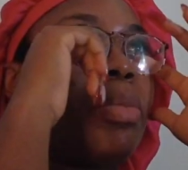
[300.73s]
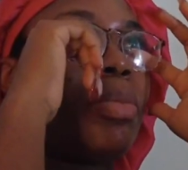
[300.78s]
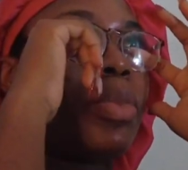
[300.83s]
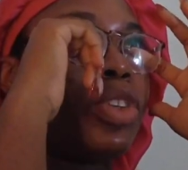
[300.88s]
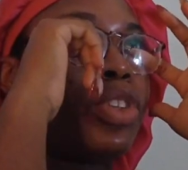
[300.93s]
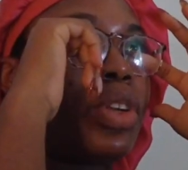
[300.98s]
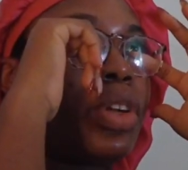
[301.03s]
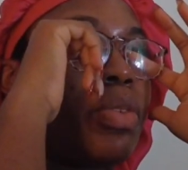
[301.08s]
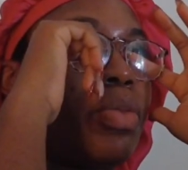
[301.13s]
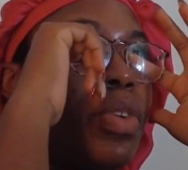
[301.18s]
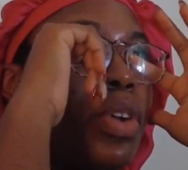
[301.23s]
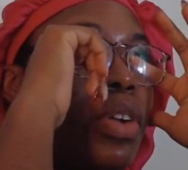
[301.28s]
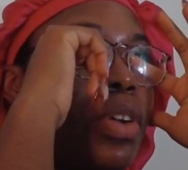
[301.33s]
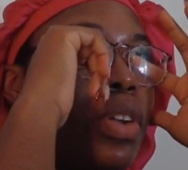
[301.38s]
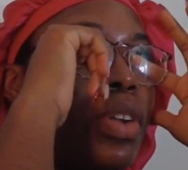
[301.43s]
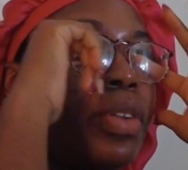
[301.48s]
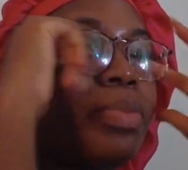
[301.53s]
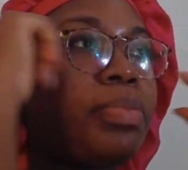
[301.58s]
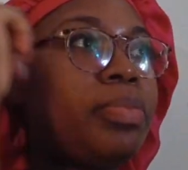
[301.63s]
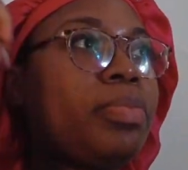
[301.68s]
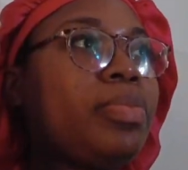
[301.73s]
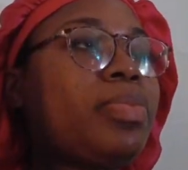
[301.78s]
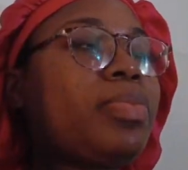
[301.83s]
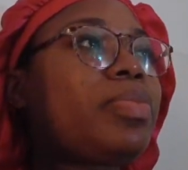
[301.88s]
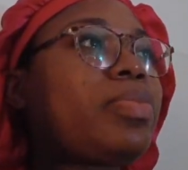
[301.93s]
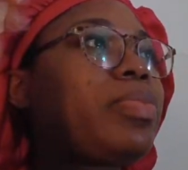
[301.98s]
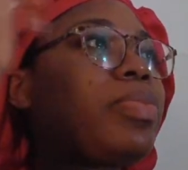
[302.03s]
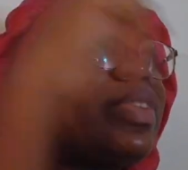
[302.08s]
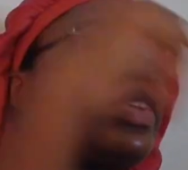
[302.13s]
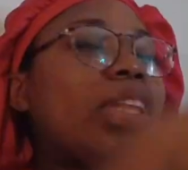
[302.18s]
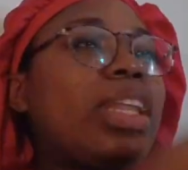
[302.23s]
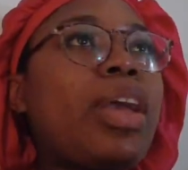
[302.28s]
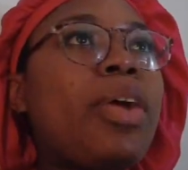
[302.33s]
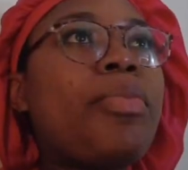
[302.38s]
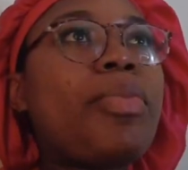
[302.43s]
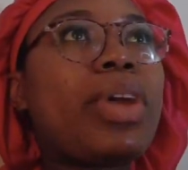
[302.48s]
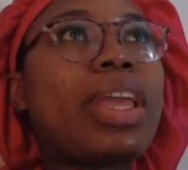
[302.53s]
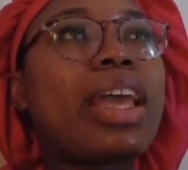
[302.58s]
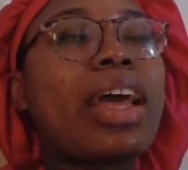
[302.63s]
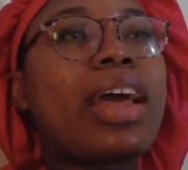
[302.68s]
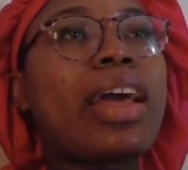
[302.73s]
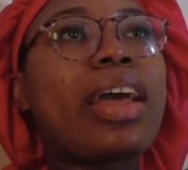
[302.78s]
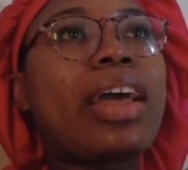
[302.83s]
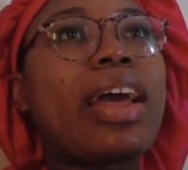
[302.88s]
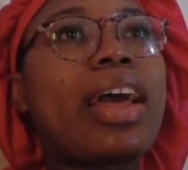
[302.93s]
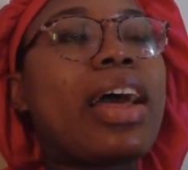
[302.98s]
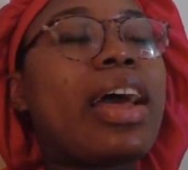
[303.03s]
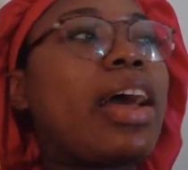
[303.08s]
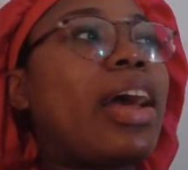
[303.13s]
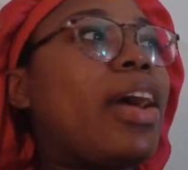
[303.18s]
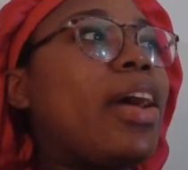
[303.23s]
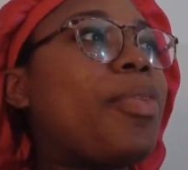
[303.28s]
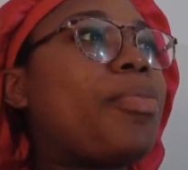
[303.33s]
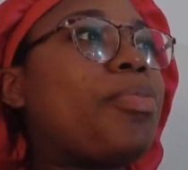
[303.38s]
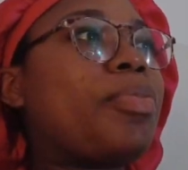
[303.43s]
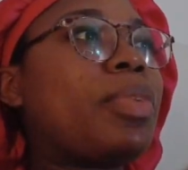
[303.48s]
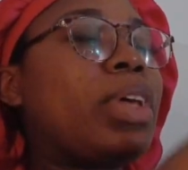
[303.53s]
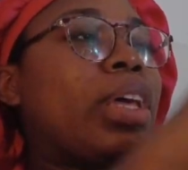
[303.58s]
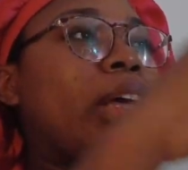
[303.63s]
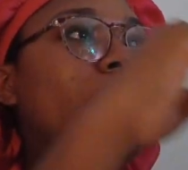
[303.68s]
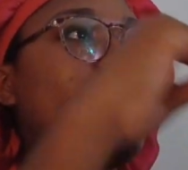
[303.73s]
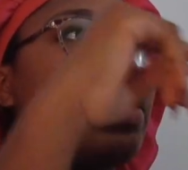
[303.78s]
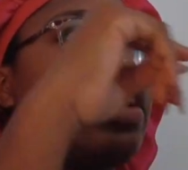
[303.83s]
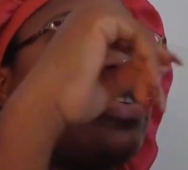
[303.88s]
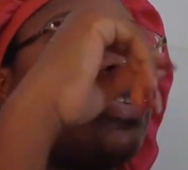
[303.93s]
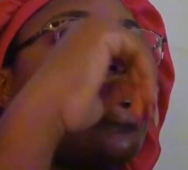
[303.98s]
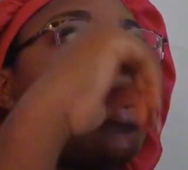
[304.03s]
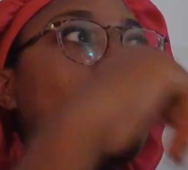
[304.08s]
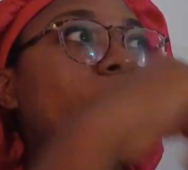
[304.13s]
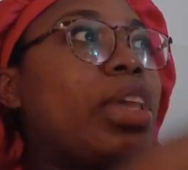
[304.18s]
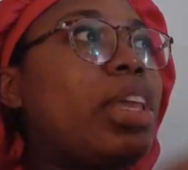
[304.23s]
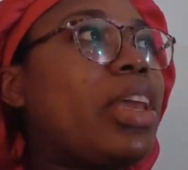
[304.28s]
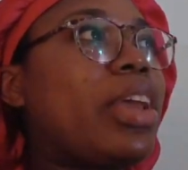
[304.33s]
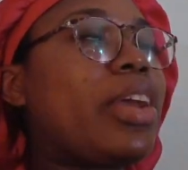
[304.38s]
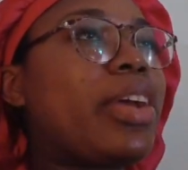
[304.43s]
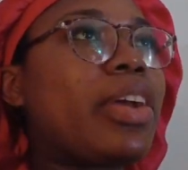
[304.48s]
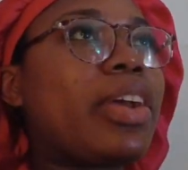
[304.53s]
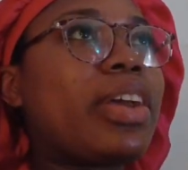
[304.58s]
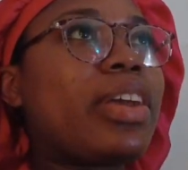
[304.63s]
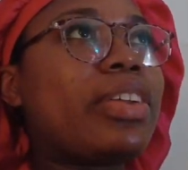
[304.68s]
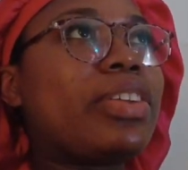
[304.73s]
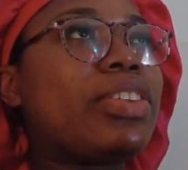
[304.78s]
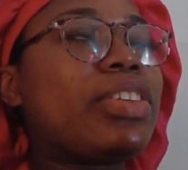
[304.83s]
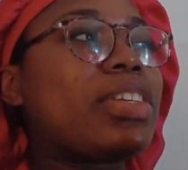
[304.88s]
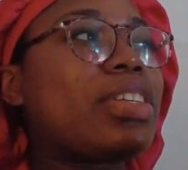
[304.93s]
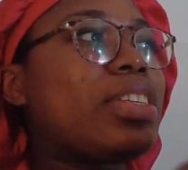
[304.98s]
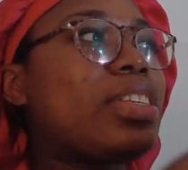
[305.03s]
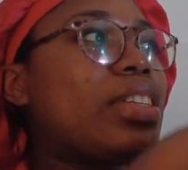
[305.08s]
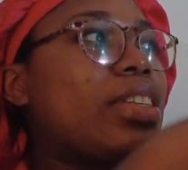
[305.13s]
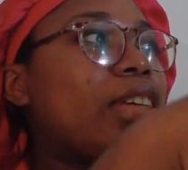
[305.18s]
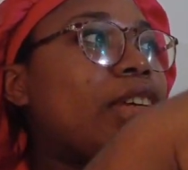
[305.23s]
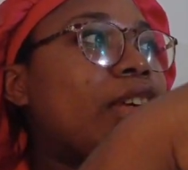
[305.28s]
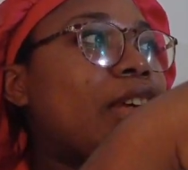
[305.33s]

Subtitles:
emotional and whatnot. But yeah, so I'm here just